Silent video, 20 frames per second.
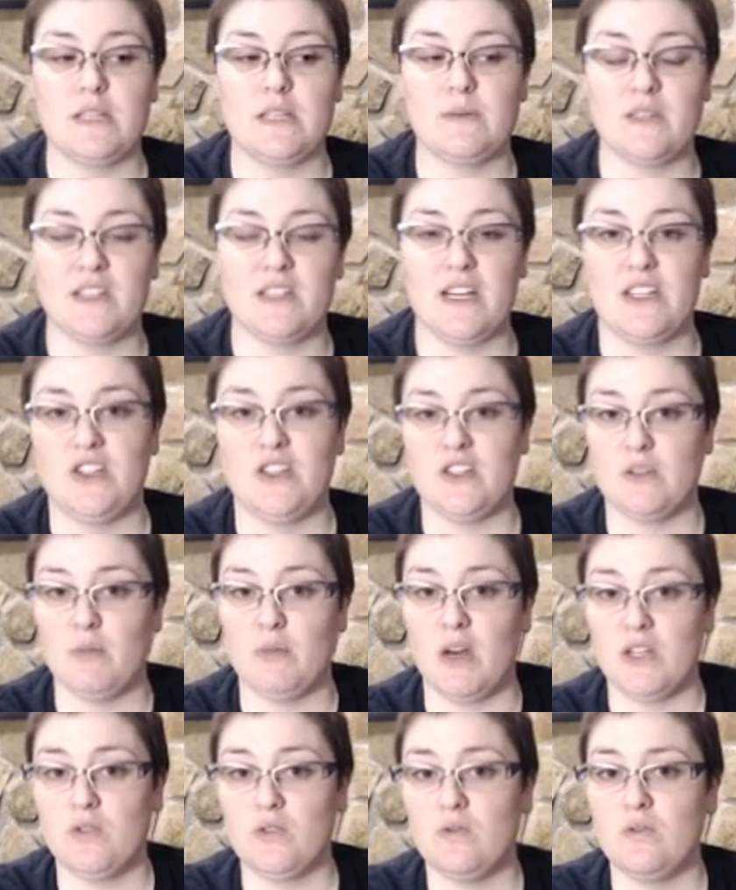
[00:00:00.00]
besides just
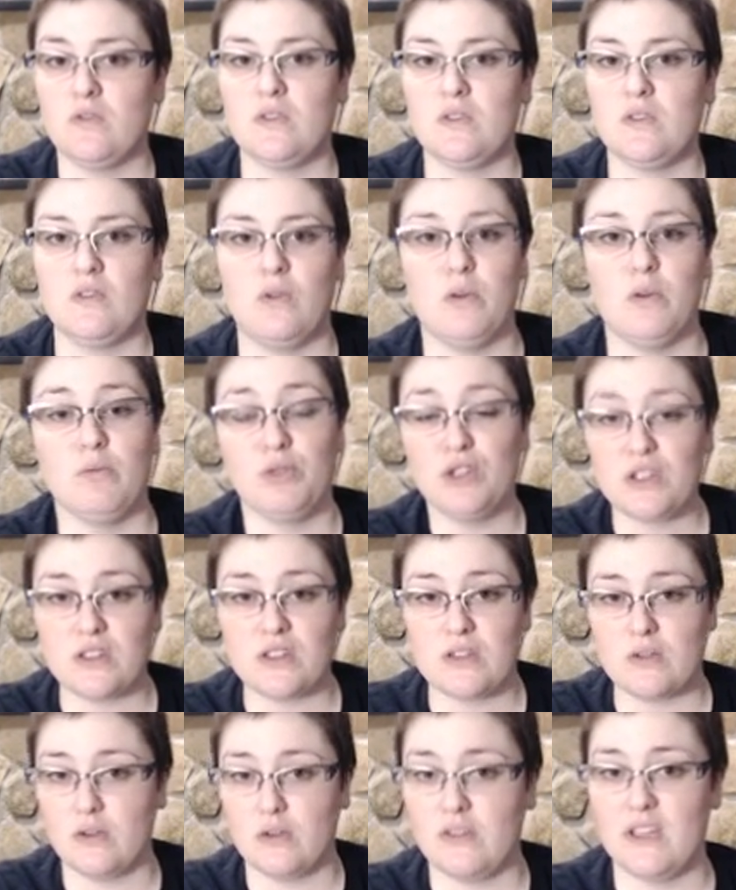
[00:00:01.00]
modules or
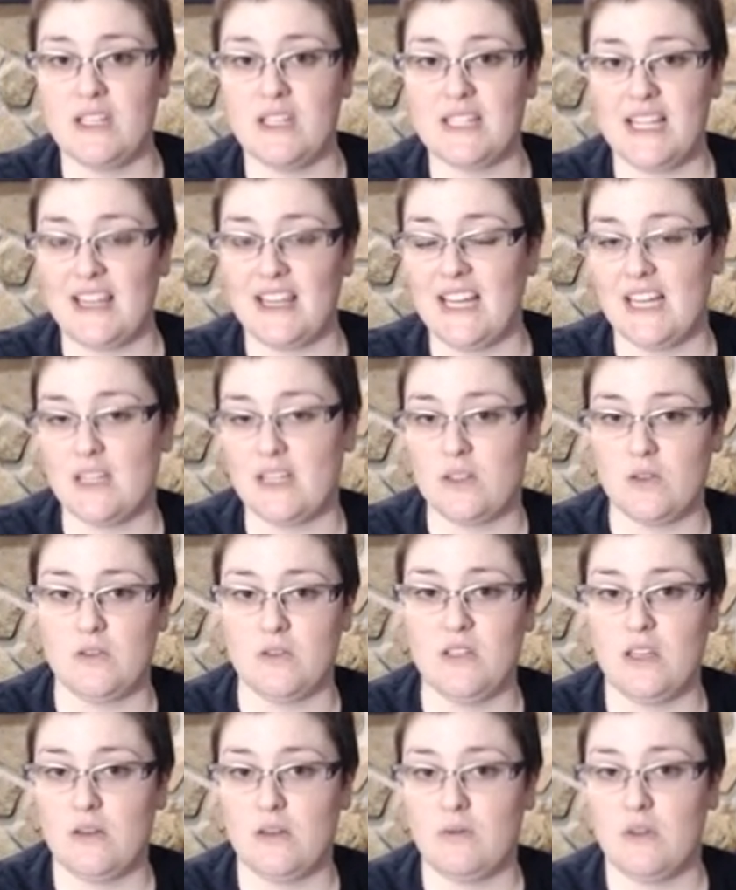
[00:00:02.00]
books or things like that
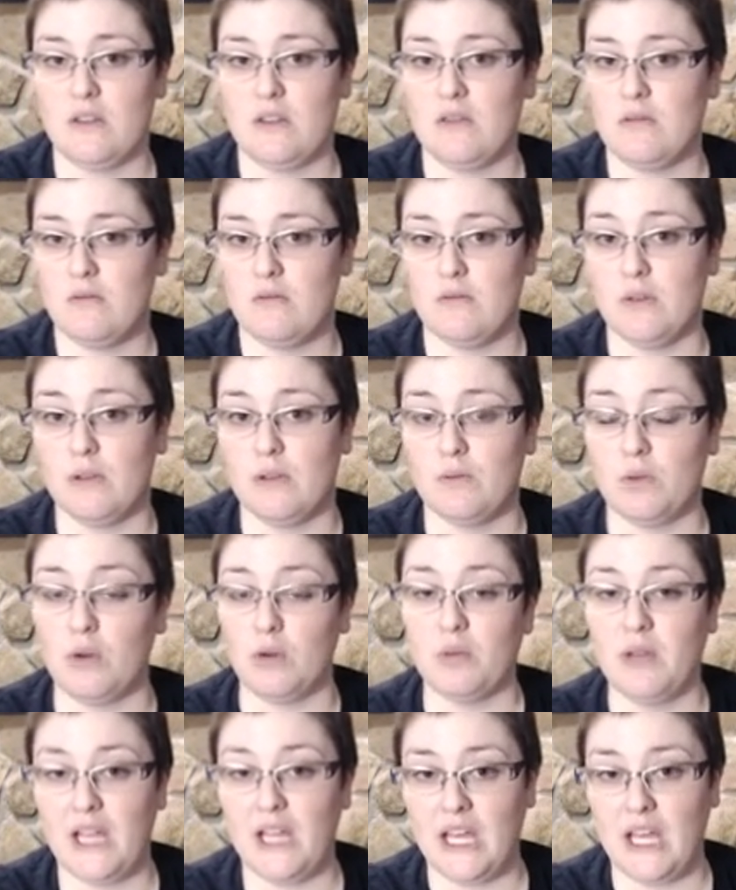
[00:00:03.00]
associated with
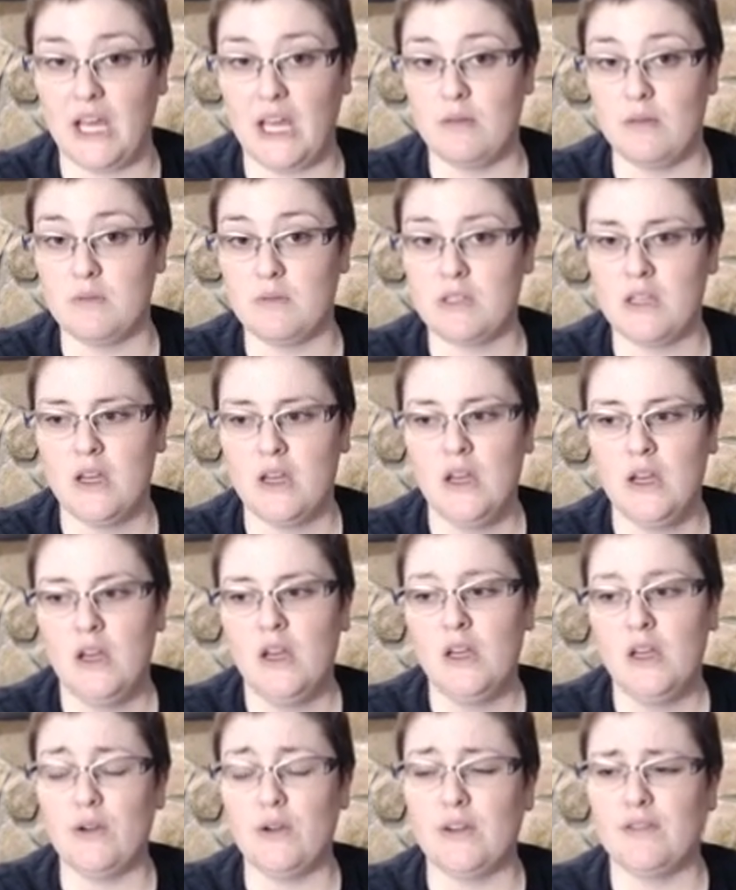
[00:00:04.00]
role-playing games.
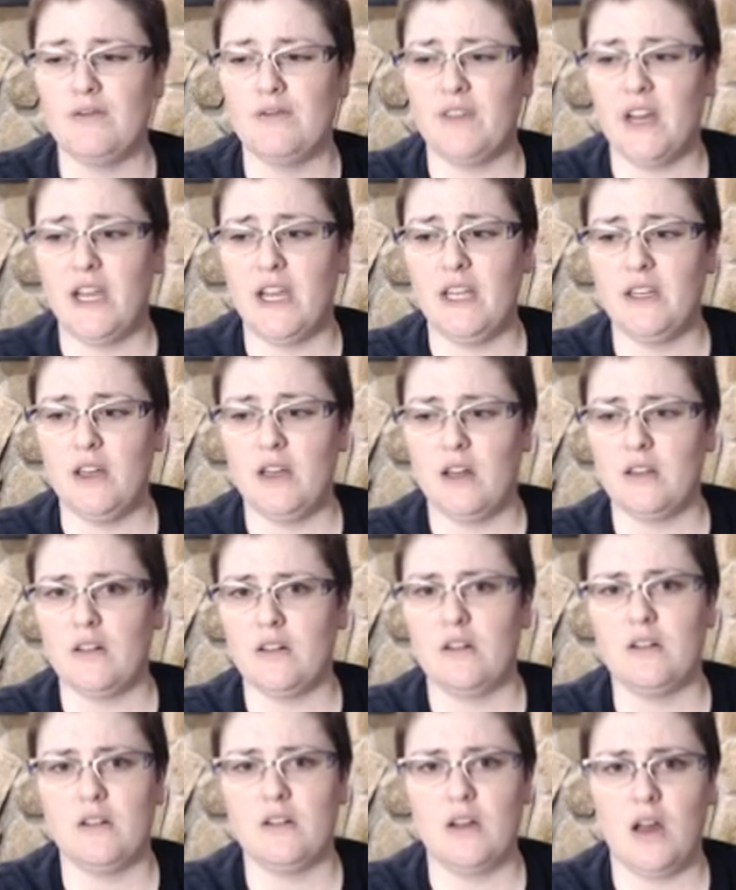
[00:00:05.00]
You can find
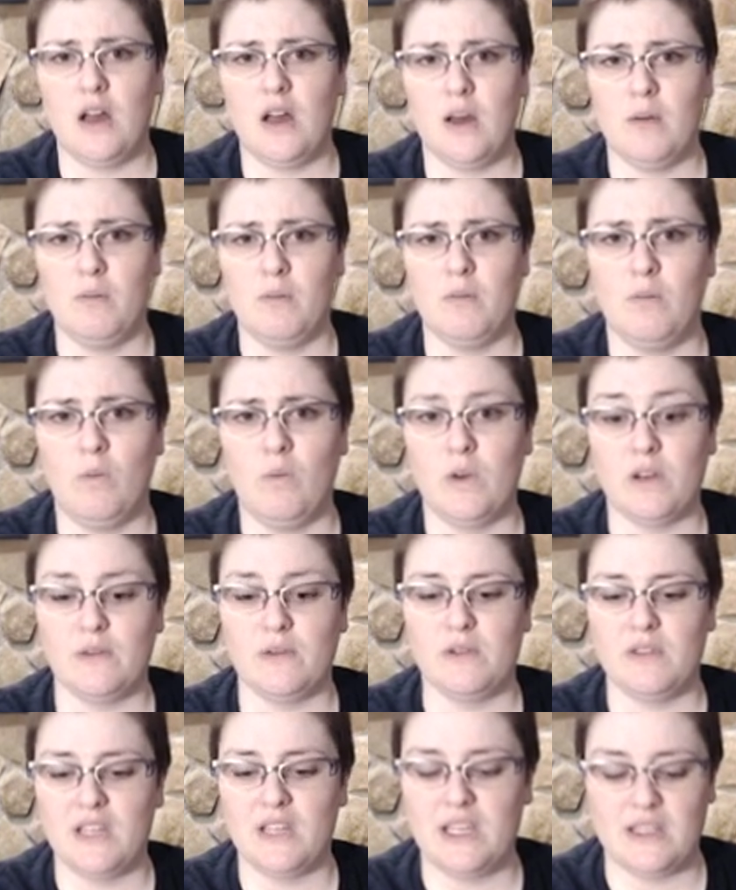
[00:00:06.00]
other
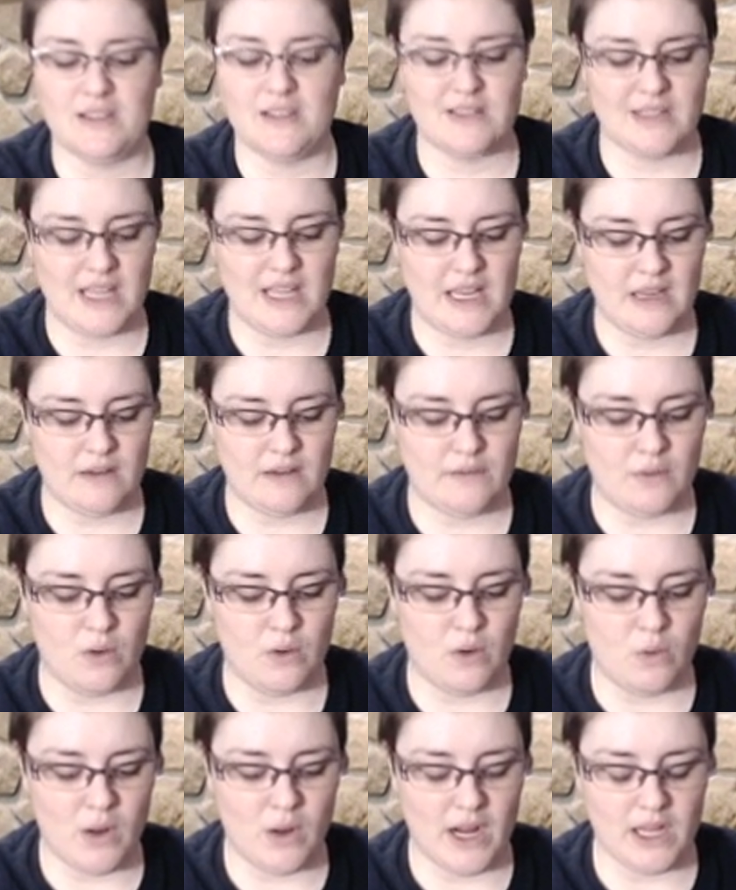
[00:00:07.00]
wonderful things. Like for
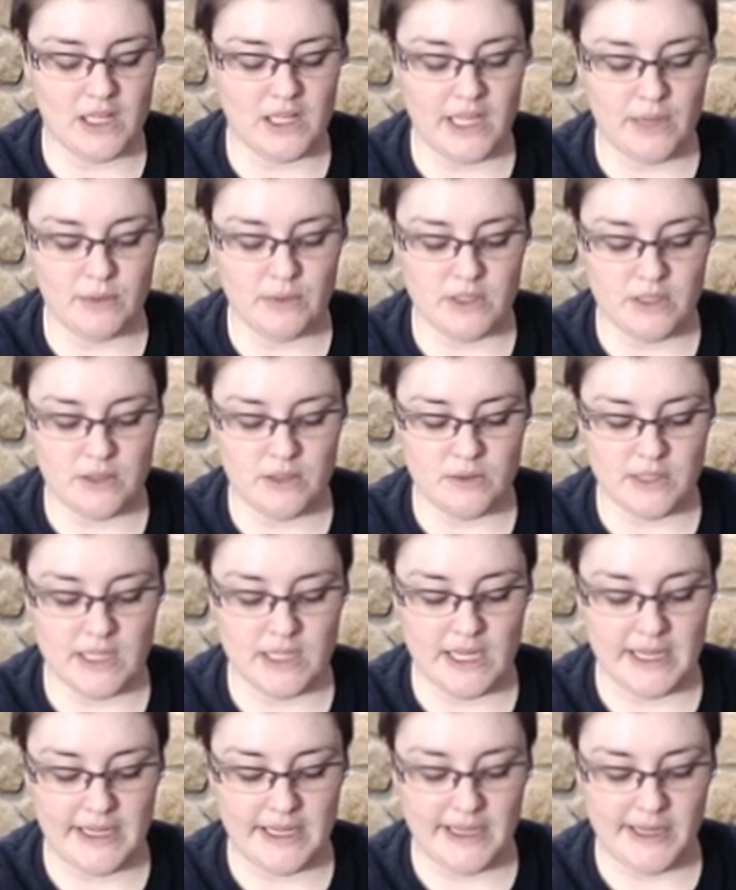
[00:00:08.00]
a while I was
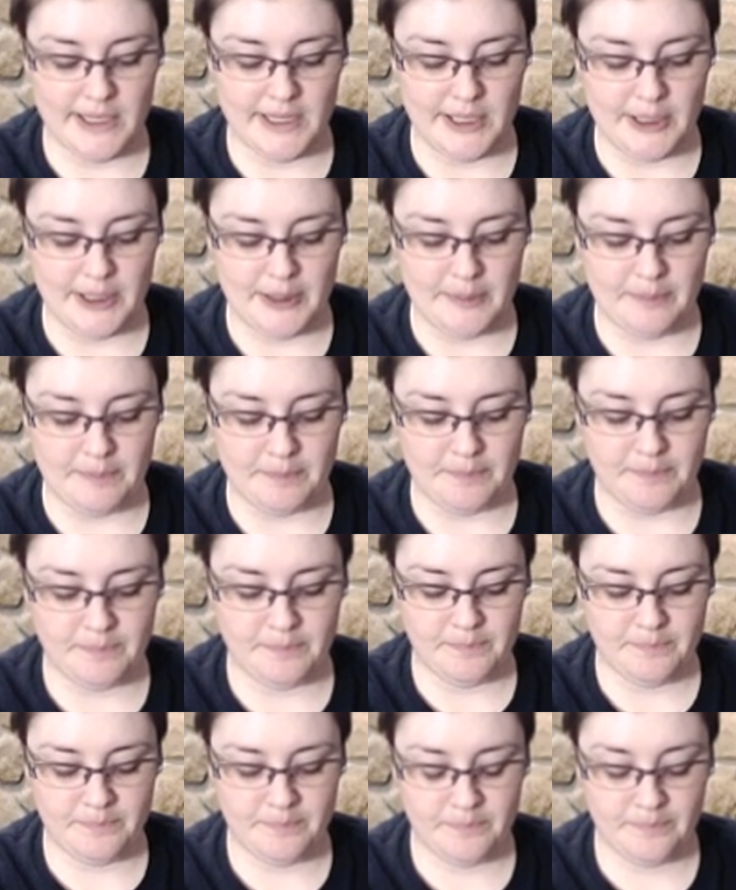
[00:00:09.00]
using oh,
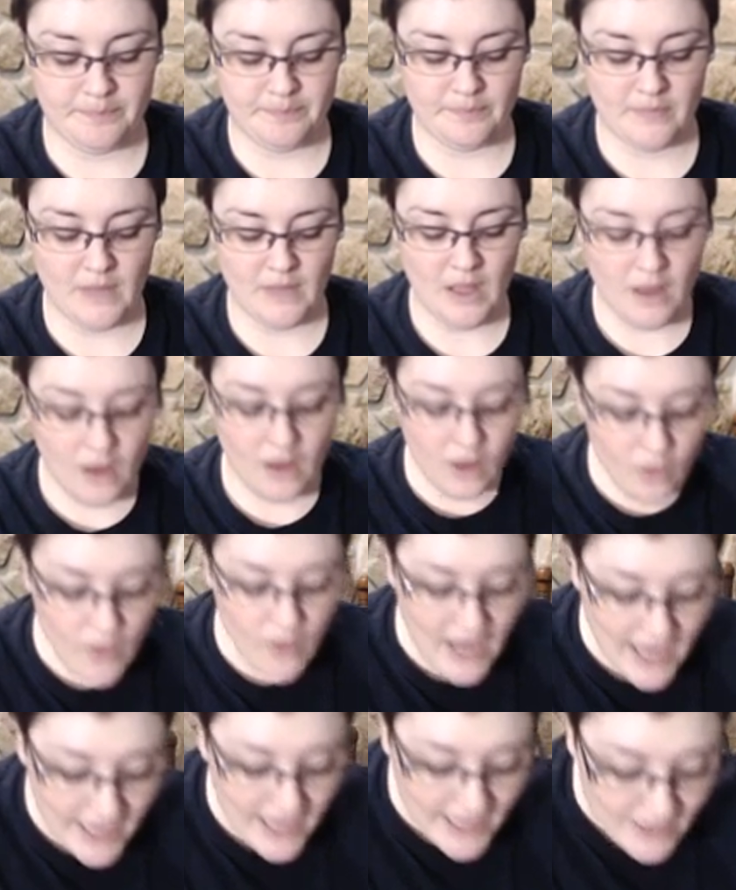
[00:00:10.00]

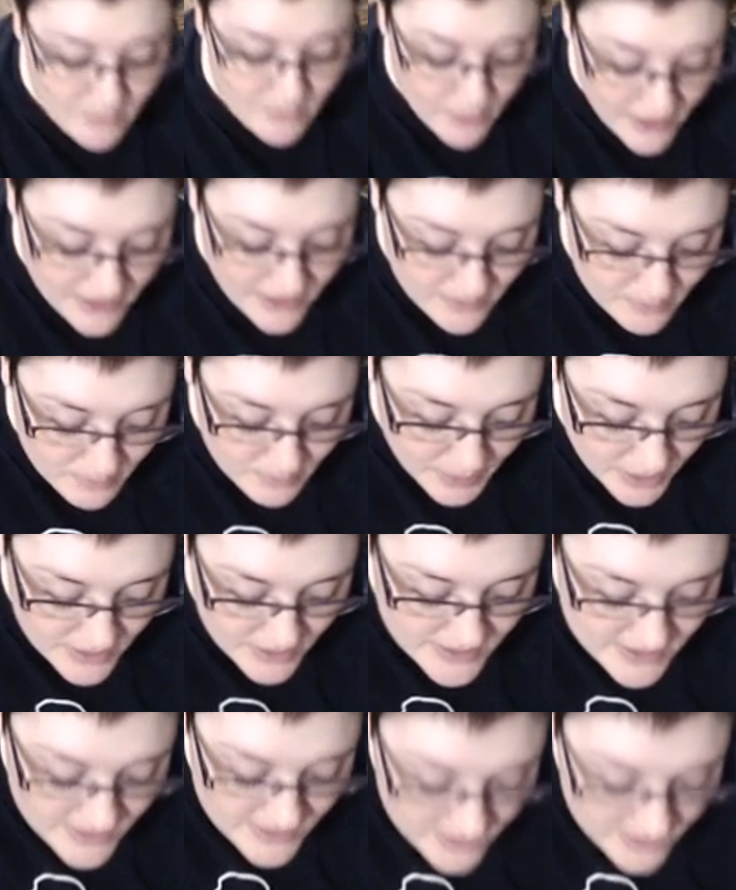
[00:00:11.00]
hi random person.